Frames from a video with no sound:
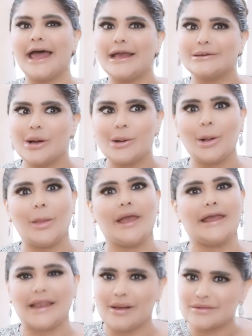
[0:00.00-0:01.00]
And I Googled
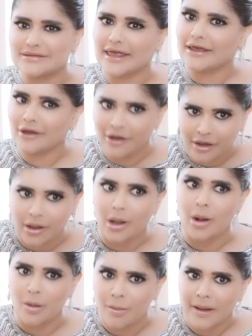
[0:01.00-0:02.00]
it and I was like,
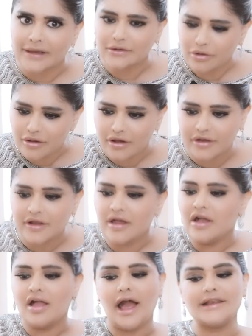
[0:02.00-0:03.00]
oh my God.
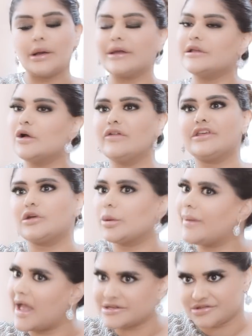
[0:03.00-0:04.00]
Now I know that you're
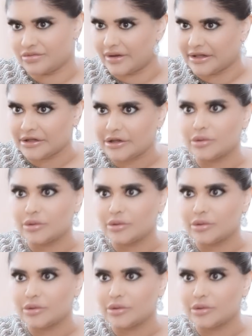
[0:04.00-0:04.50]
a pageant queen.